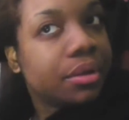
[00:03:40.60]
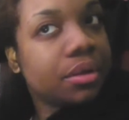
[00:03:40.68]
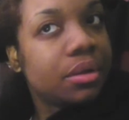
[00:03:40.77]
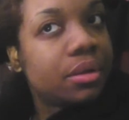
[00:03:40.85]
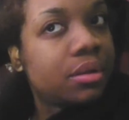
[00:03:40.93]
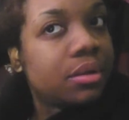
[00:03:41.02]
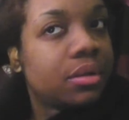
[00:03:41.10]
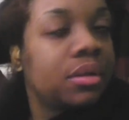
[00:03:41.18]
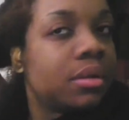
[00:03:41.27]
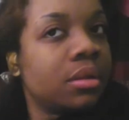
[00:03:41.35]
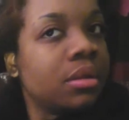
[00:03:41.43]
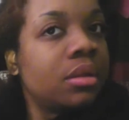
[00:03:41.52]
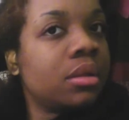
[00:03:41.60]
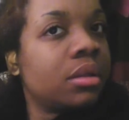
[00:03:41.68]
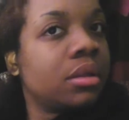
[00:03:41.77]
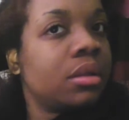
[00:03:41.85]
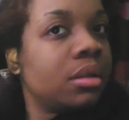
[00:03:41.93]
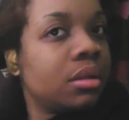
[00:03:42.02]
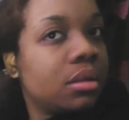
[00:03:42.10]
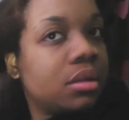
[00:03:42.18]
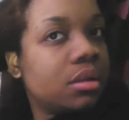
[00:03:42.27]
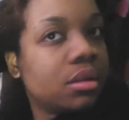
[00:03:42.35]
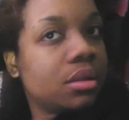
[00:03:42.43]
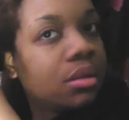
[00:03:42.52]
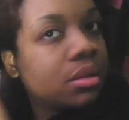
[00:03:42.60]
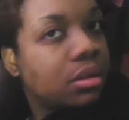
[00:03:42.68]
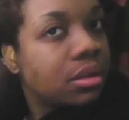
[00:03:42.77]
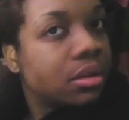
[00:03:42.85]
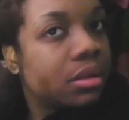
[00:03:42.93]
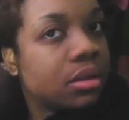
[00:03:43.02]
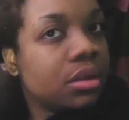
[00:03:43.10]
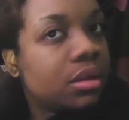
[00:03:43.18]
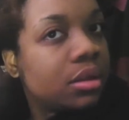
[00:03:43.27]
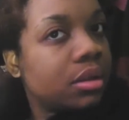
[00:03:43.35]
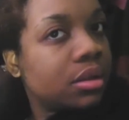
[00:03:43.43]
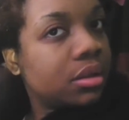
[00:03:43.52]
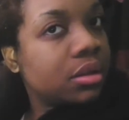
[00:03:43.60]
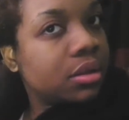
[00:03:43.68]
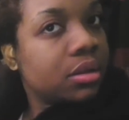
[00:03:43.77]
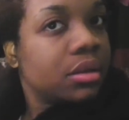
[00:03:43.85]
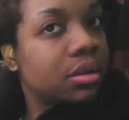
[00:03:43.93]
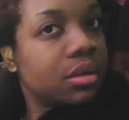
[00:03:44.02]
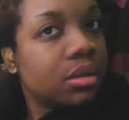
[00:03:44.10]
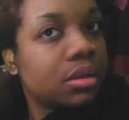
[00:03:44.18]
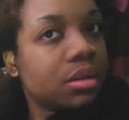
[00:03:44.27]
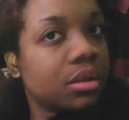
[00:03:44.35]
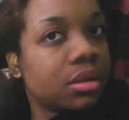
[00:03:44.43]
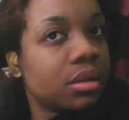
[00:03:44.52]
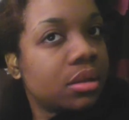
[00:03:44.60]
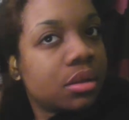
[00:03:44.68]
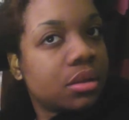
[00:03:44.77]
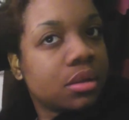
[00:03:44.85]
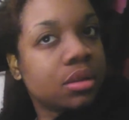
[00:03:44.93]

(no one is talking)